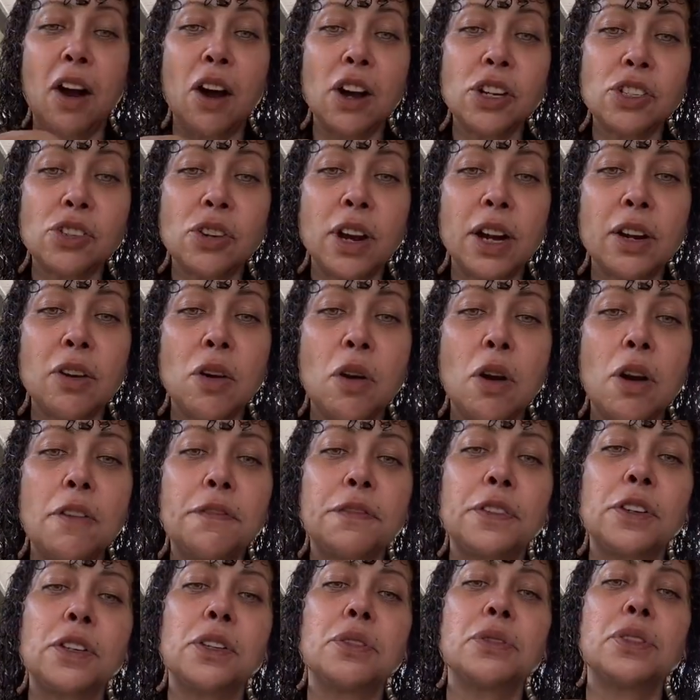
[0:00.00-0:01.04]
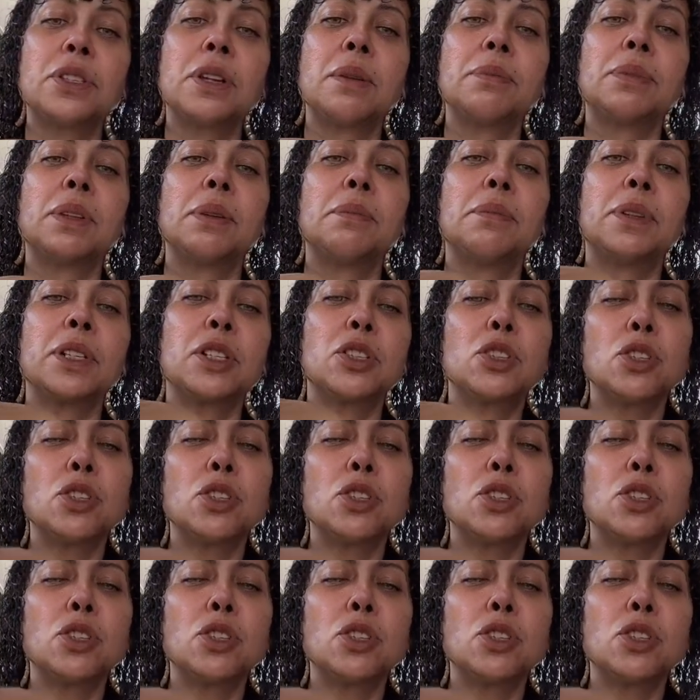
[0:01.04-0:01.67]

they are trying to offer you something,